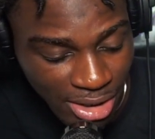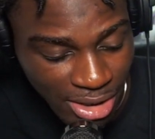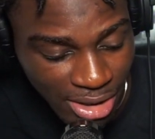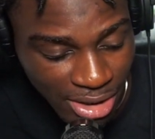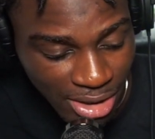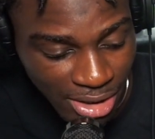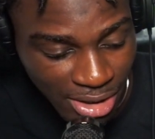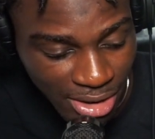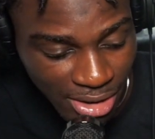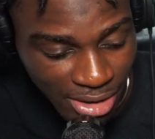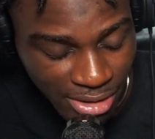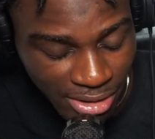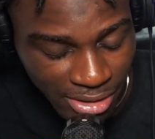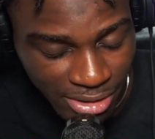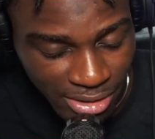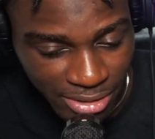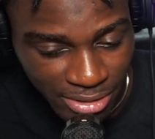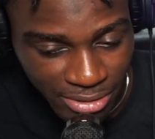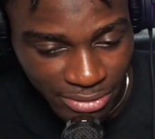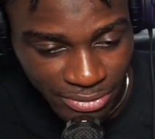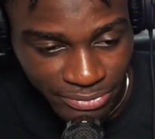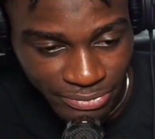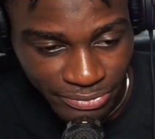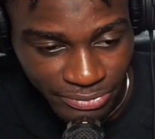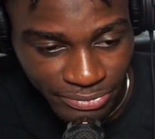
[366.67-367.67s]

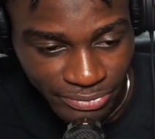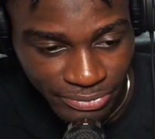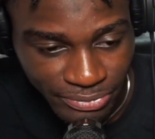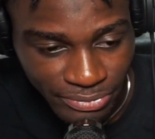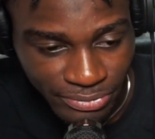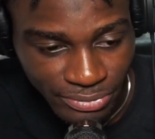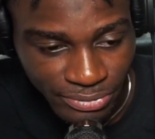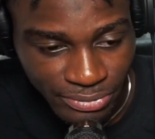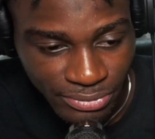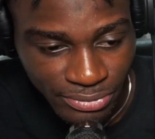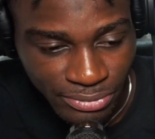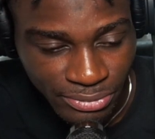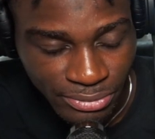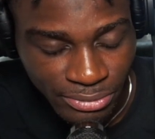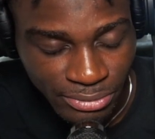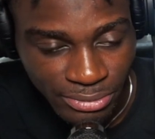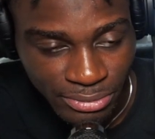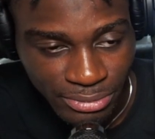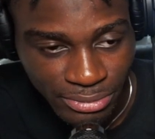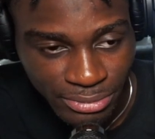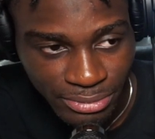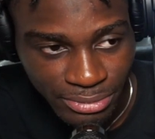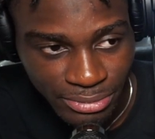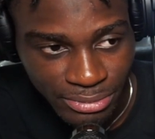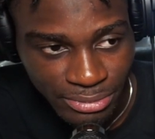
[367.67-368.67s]

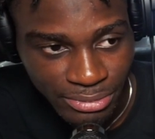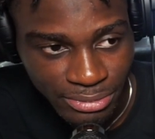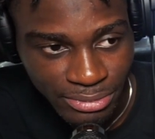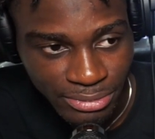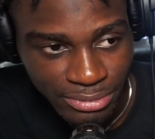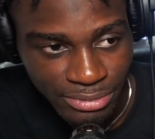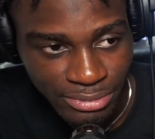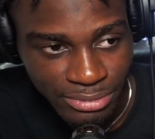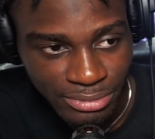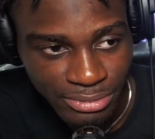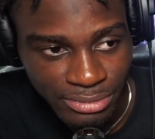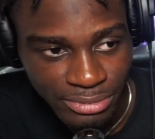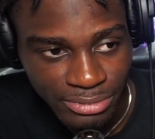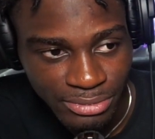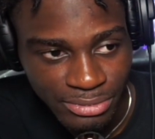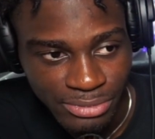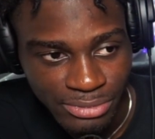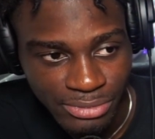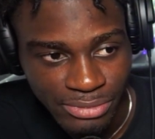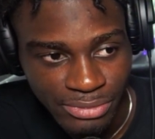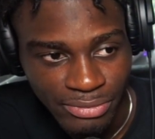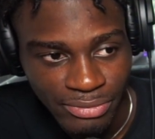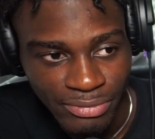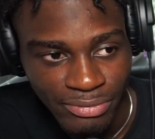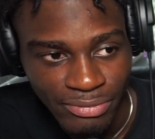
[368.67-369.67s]

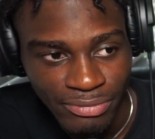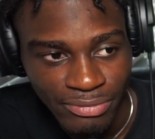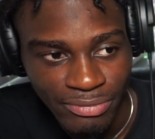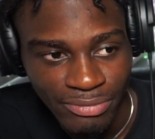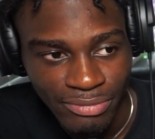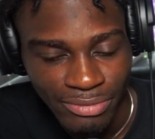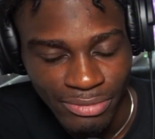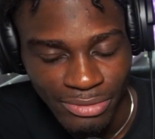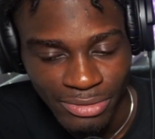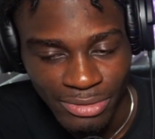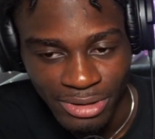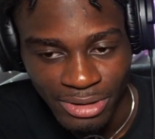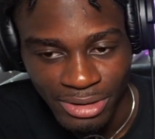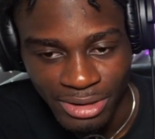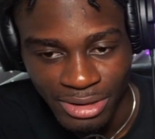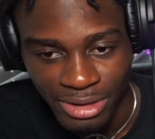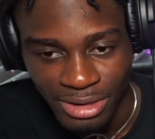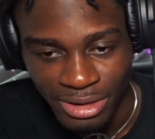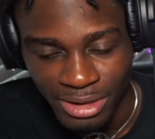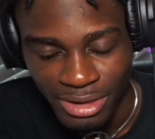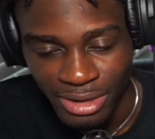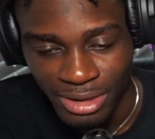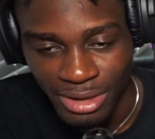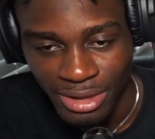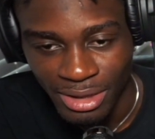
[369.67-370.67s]

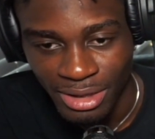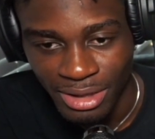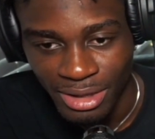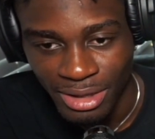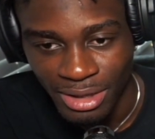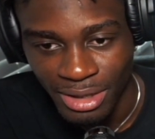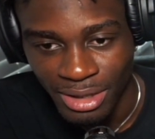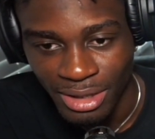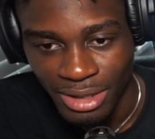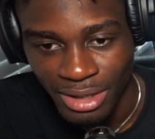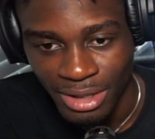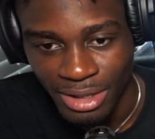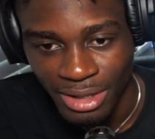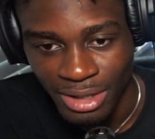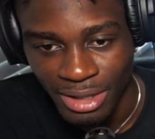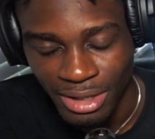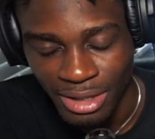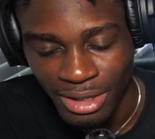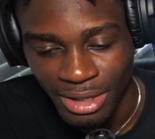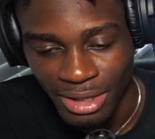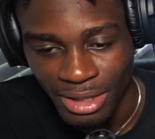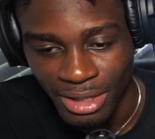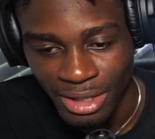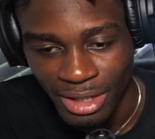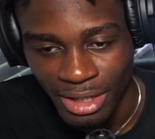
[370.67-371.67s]

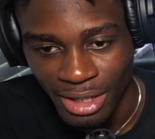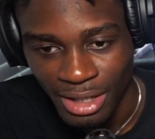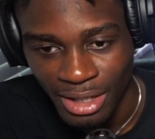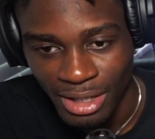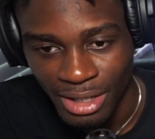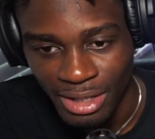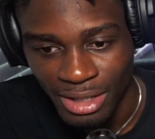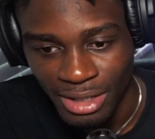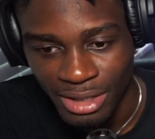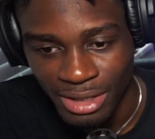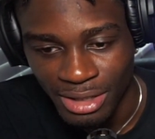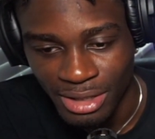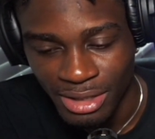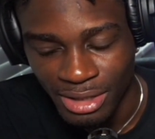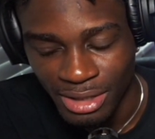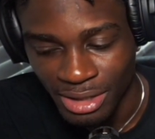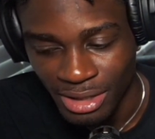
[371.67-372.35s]
This person isn't speaking.